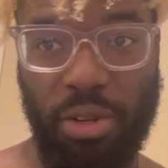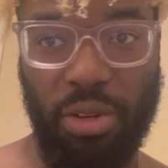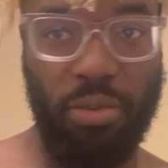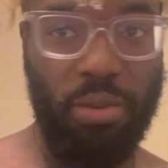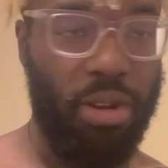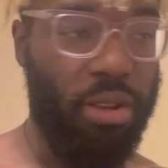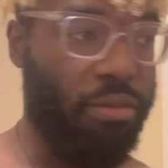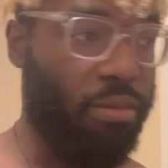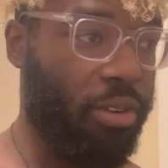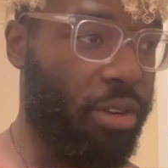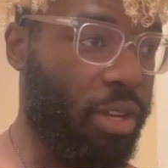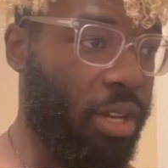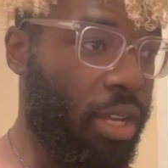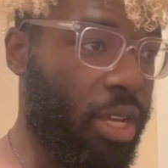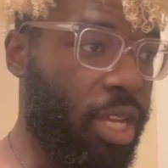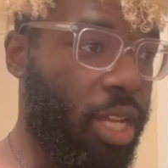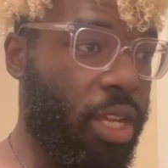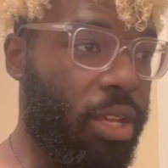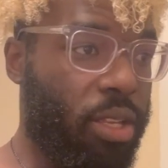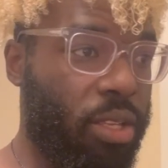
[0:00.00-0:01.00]
in, whatever
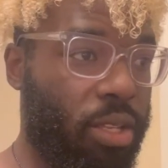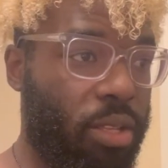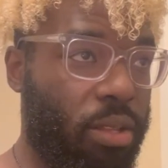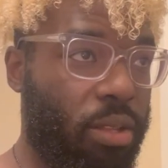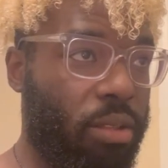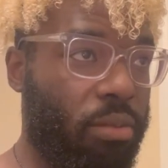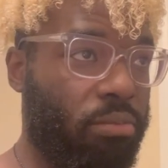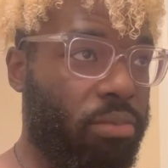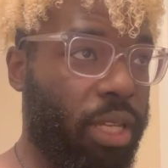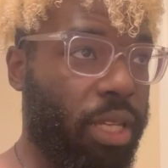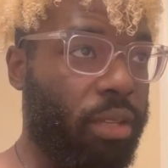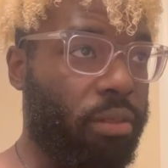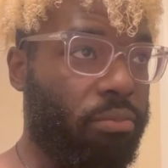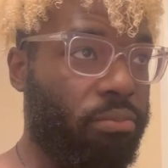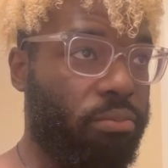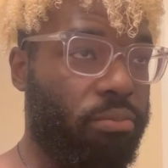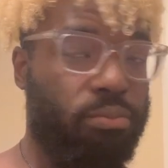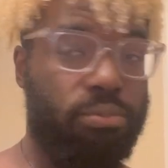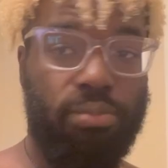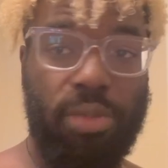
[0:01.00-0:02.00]
like
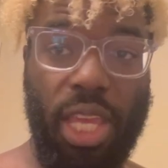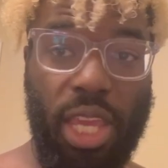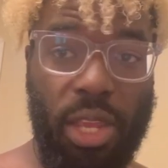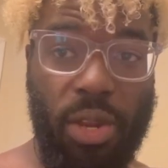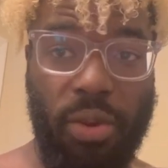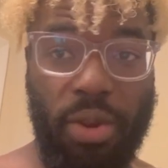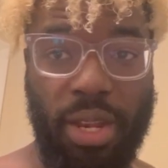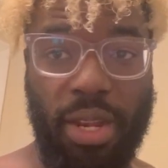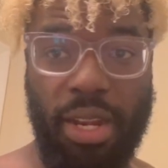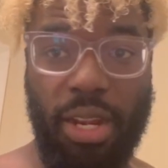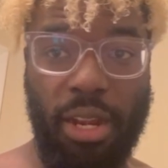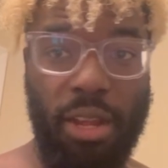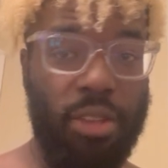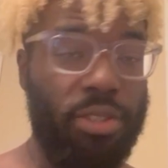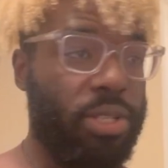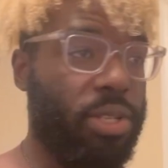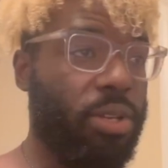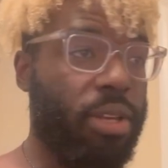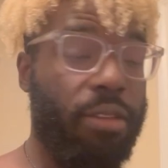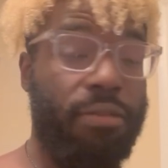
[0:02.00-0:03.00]
thing you're in. And
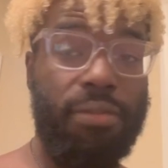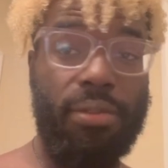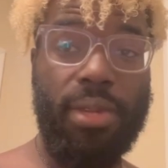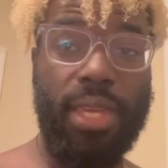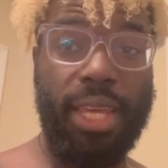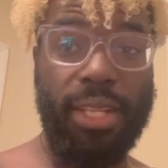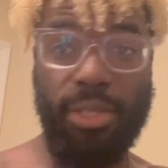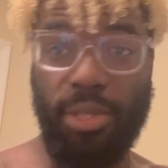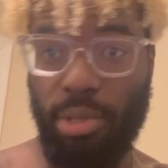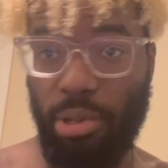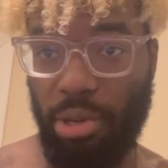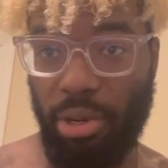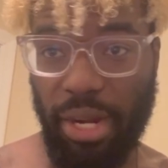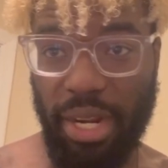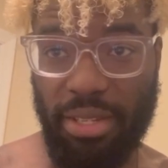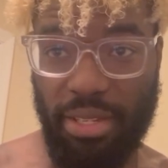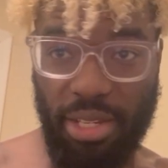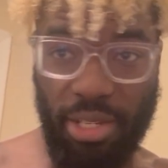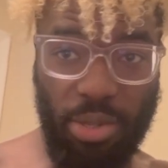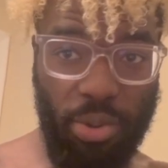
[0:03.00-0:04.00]
also if you get too
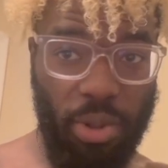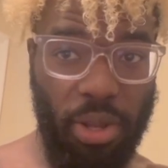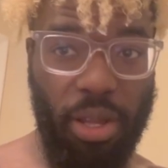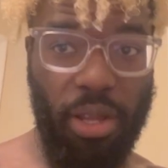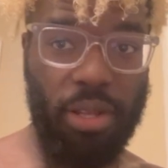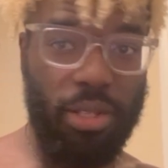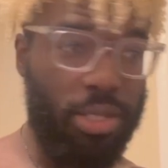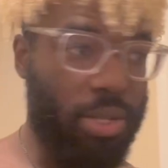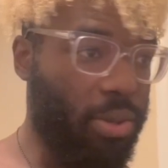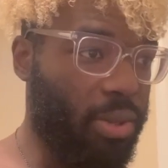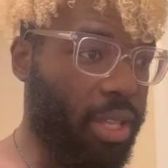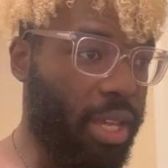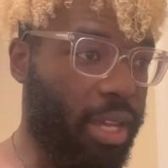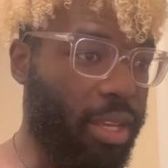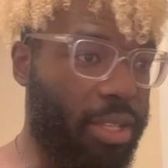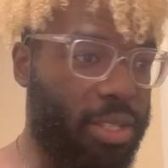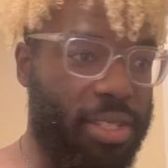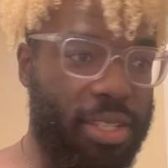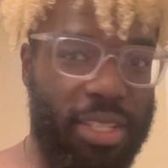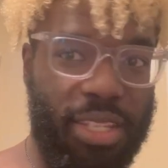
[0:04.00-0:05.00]
crazy, too
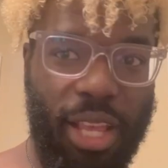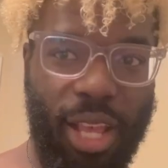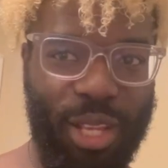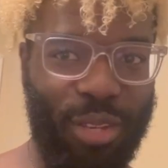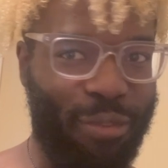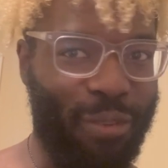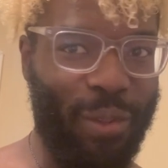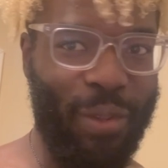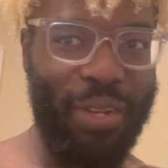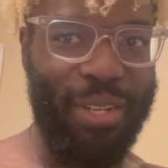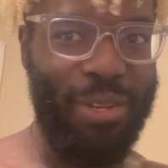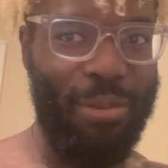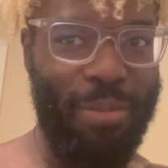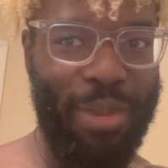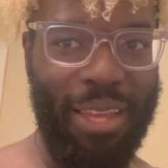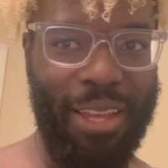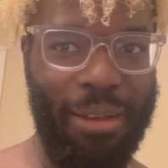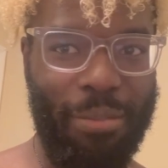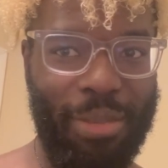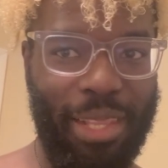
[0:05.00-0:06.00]
like successful and you
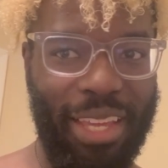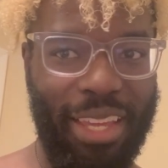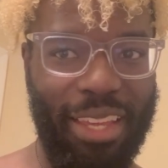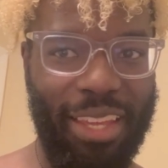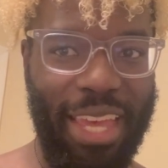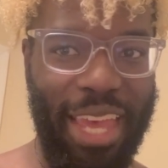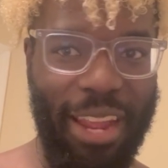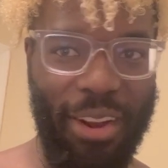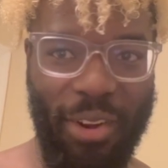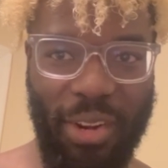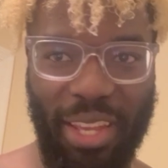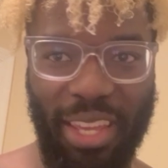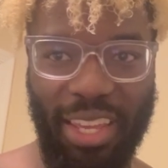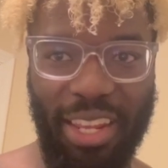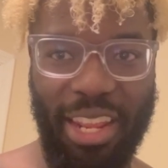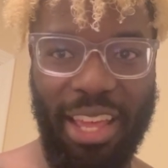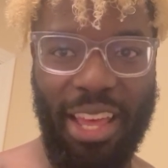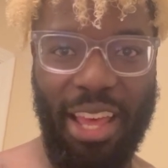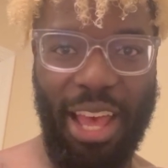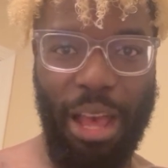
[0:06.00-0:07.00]
become like arrogant,
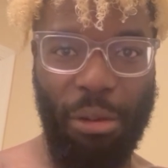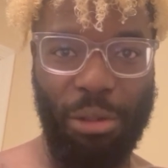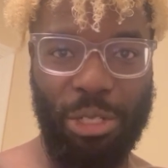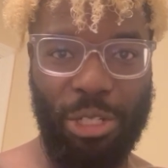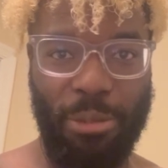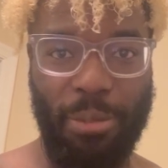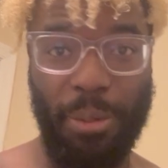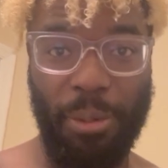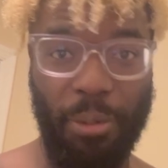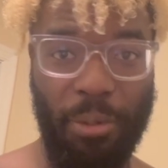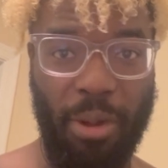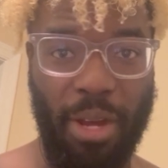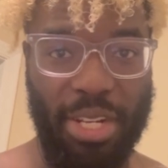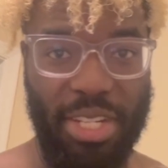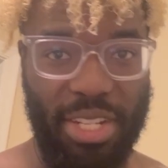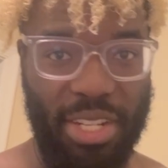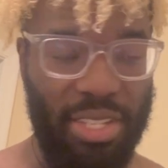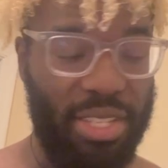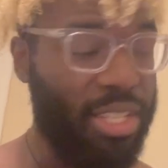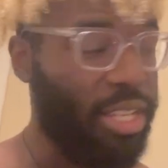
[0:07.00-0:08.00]
I want you to be able to
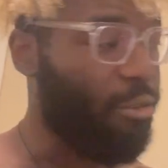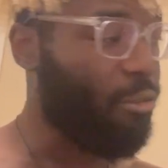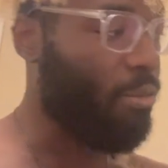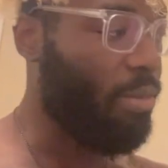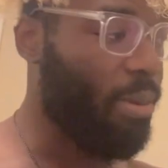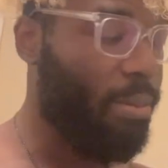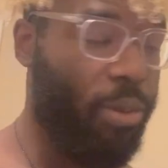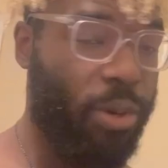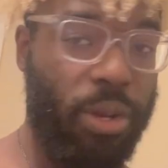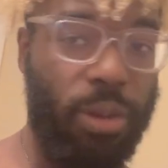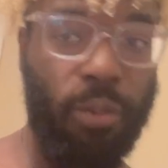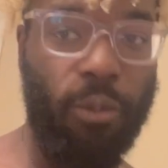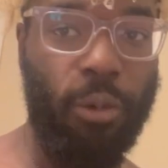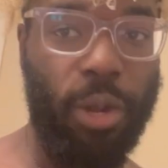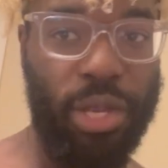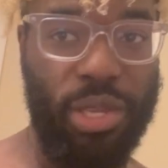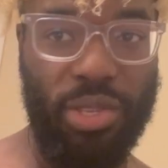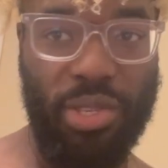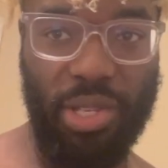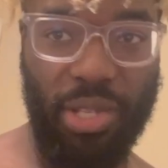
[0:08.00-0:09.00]
watch this and remember where
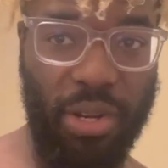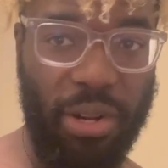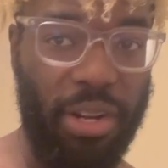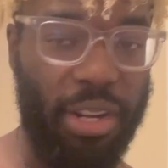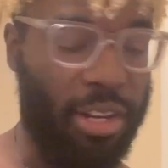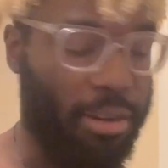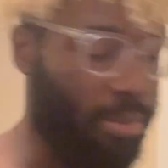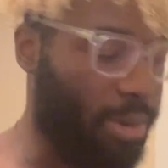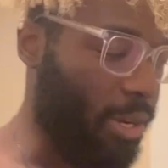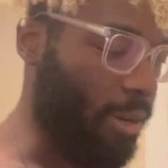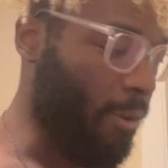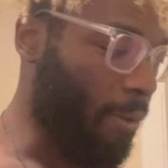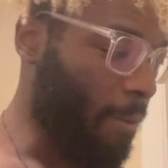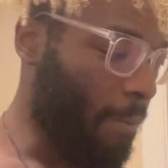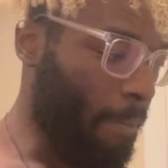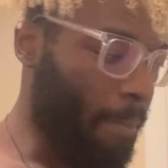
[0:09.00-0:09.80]
you started, bro.